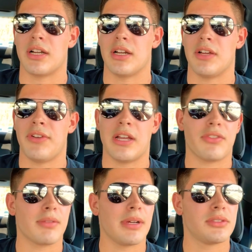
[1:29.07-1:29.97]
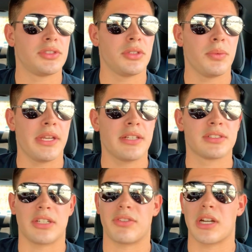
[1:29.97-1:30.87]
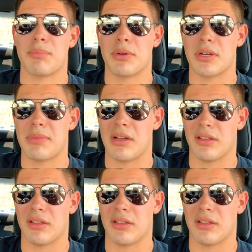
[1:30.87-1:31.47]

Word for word: uh, I've had it for about two weeks and I've already put about